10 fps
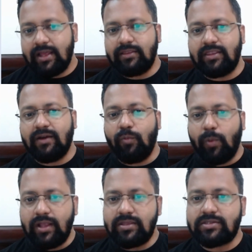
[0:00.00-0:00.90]
the
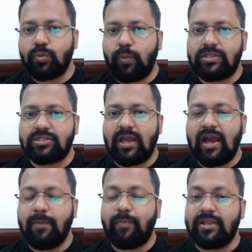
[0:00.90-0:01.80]
ones which
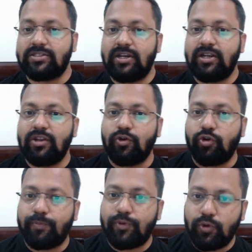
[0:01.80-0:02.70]
are present in
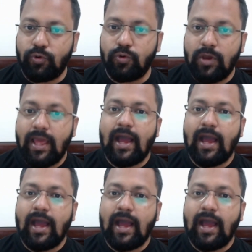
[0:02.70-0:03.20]
group 2